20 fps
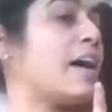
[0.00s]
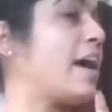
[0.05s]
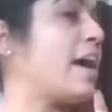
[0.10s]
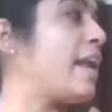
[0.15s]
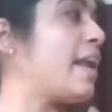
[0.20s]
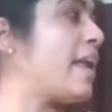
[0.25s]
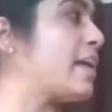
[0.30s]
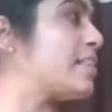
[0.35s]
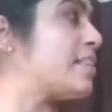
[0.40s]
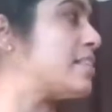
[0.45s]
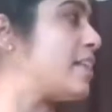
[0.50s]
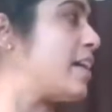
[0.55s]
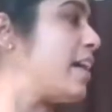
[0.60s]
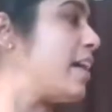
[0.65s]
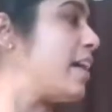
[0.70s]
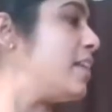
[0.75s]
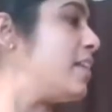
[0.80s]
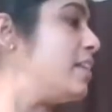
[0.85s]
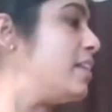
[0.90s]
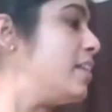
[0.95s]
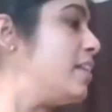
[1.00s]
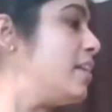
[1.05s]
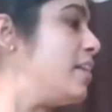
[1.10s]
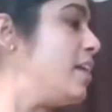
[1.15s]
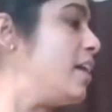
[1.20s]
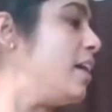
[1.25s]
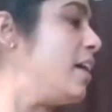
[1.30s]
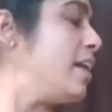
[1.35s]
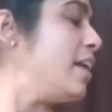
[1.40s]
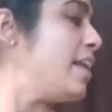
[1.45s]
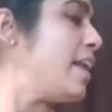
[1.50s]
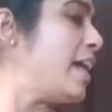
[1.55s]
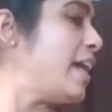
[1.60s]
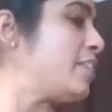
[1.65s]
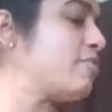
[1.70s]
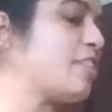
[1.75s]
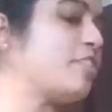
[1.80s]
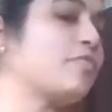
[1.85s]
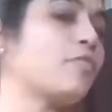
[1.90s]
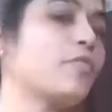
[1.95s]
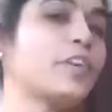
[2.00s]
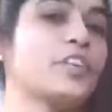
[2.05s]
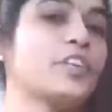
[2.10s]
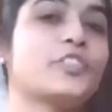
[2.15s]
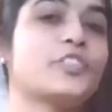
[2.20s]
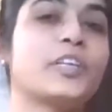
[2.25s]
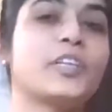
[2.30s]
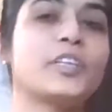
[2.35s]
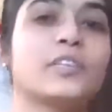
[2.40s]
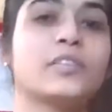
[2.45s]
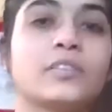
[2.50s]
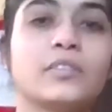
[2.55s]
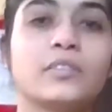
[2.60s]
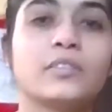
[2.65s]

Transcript: and exhale, lateral rotation.